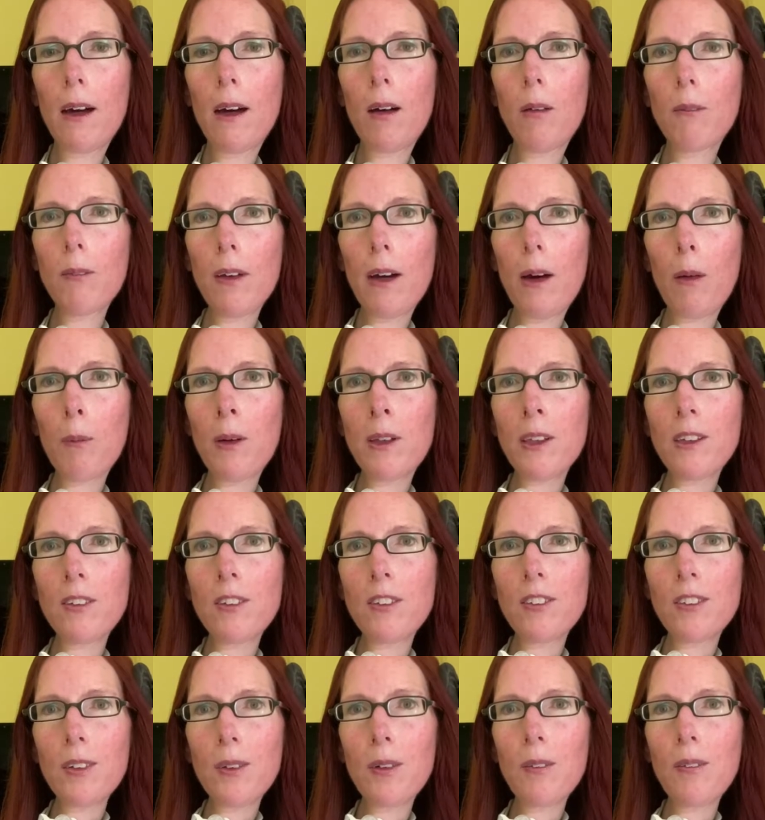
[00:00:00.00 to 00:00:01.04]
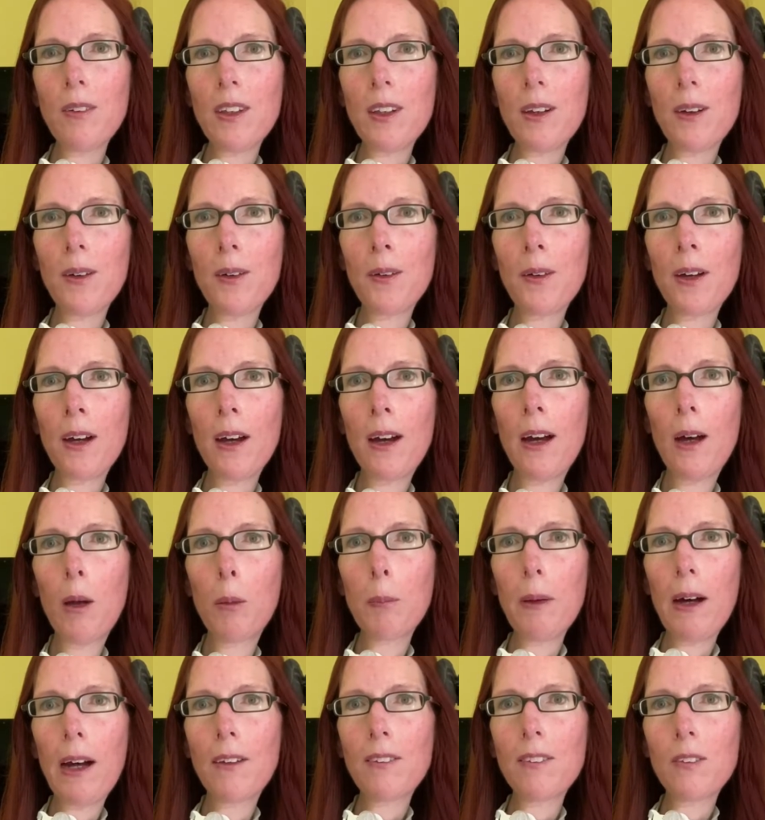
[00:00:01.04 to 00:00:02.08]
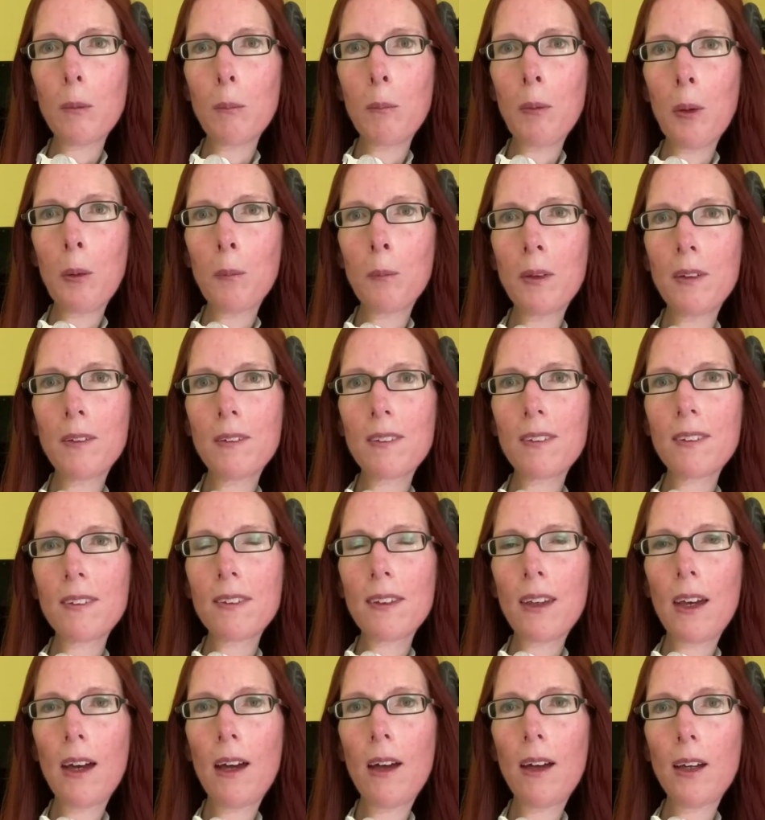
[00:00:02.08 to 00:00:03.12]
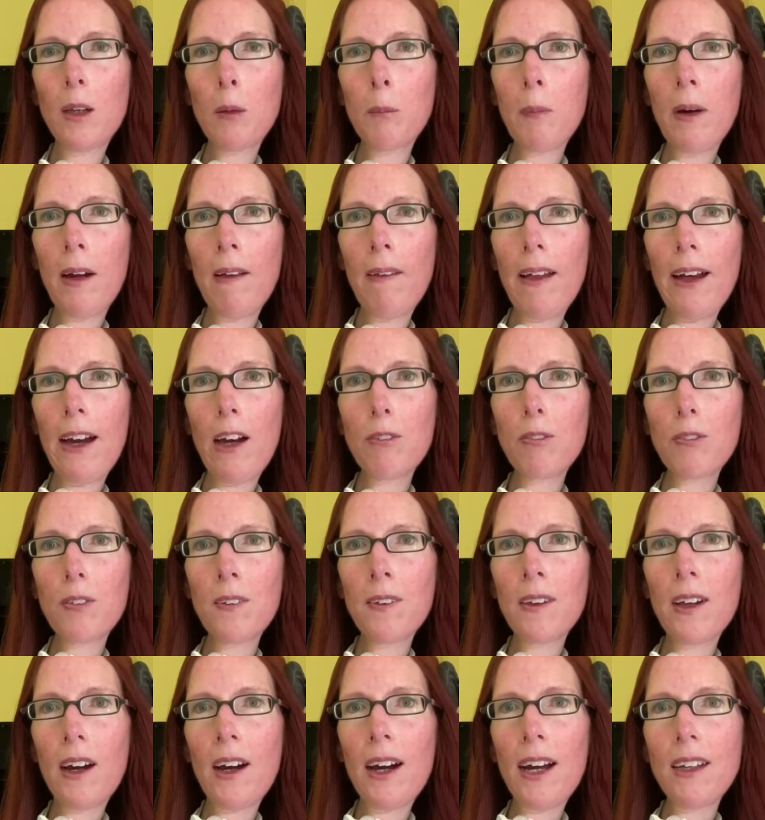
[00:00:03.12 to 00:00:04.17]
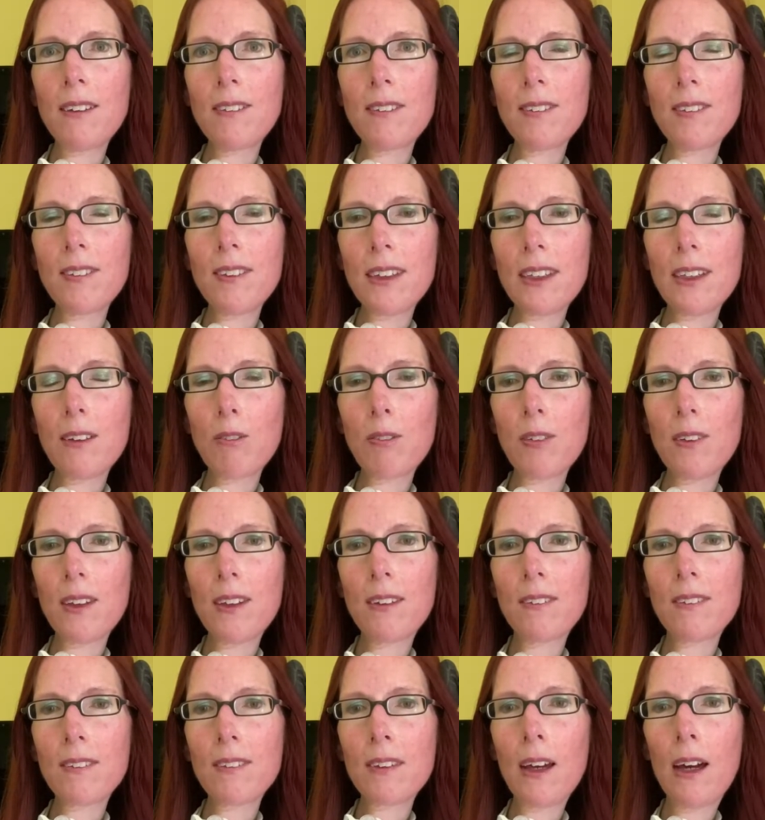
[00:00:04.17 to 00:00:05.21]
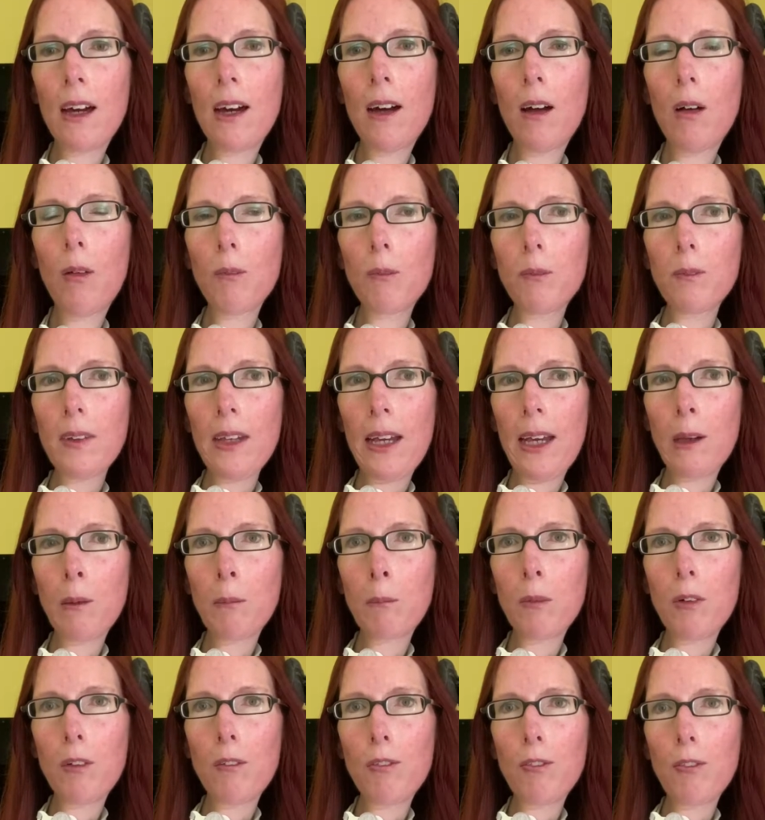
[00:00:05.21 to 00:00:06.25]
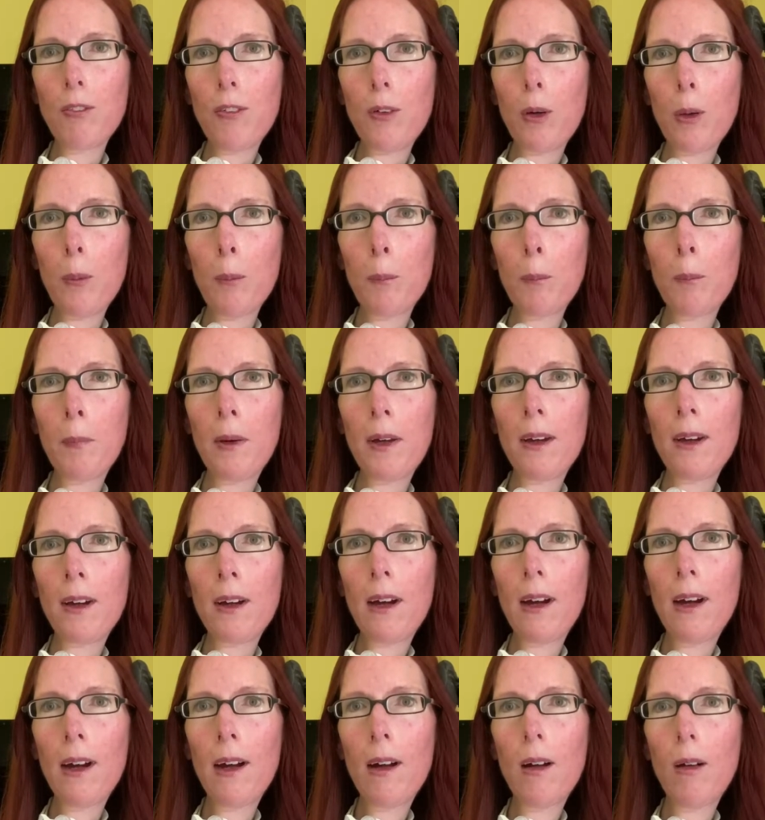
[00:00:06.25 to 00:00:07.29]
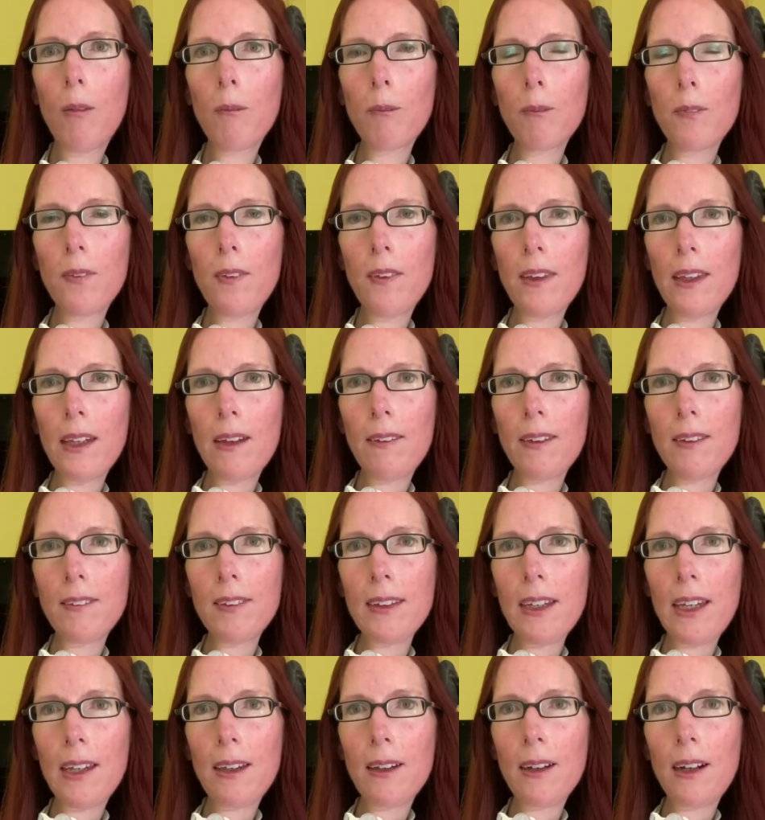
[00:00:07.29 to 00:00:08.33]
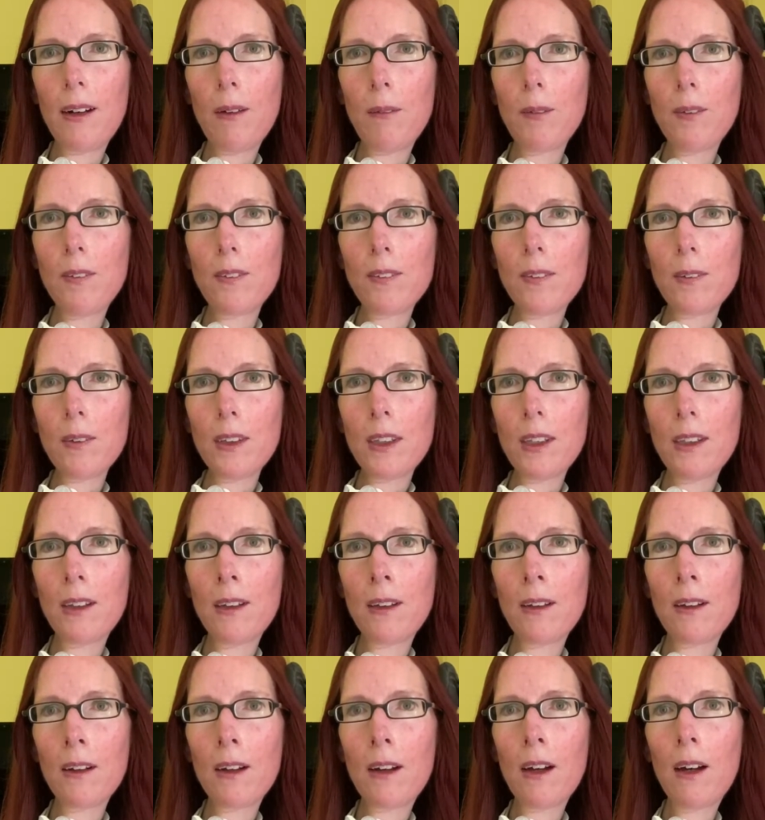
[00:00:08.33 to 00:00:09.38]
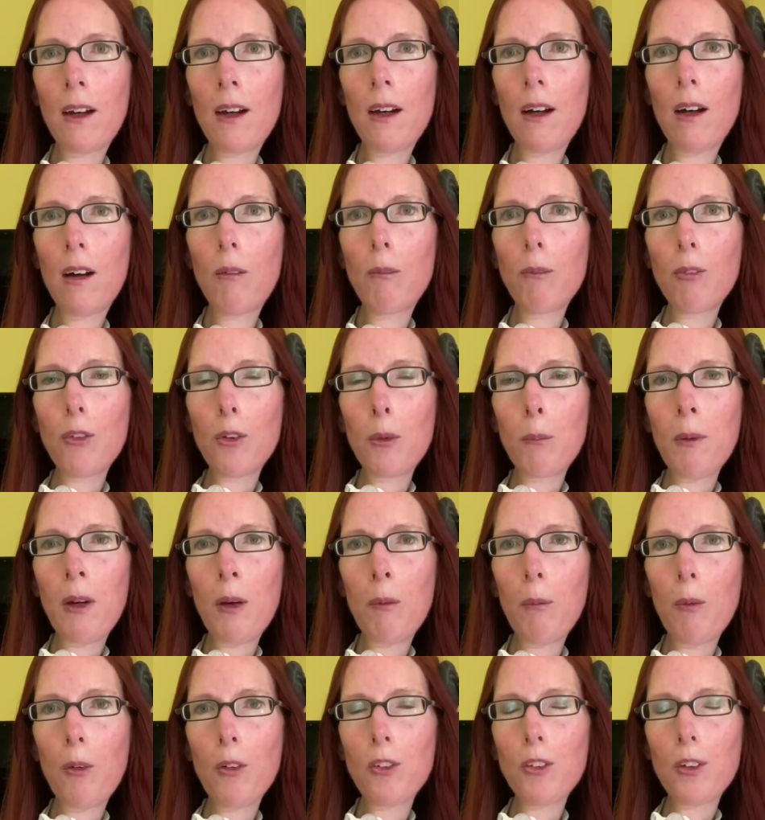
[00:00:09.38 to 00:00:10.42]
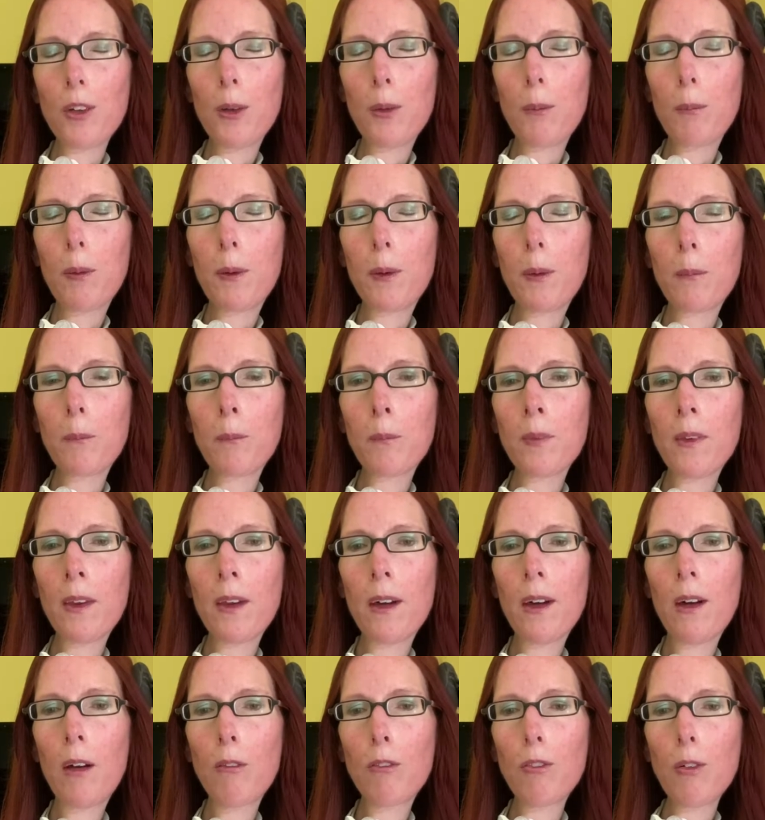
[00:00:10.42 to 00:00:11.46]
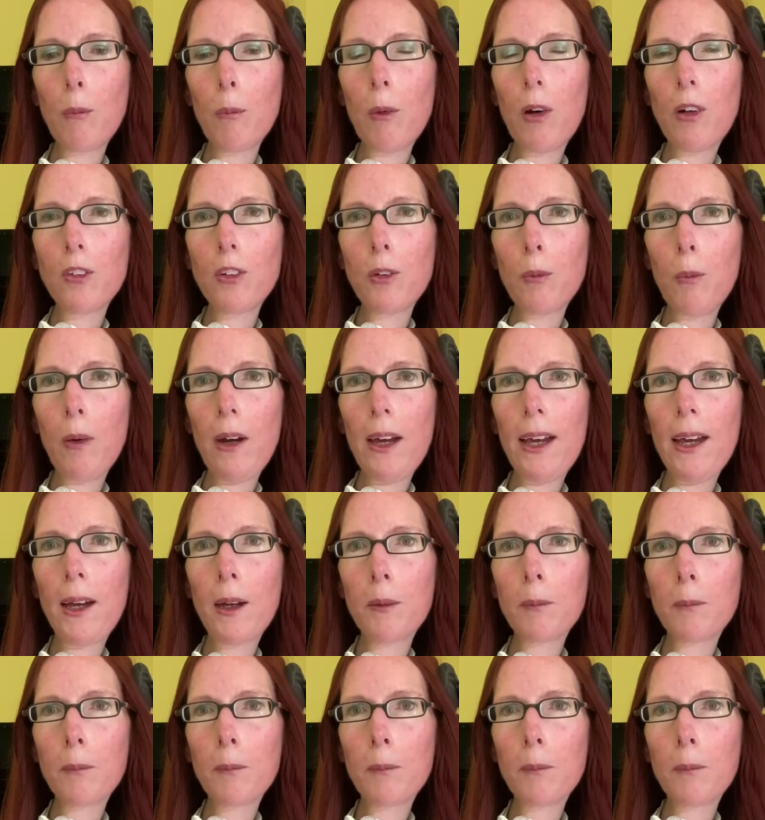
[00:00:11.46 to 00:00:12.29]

I wanted to do a video about some moments in my life, and the idea for this came from the other day. I was looking through my wardrobe for what to wear.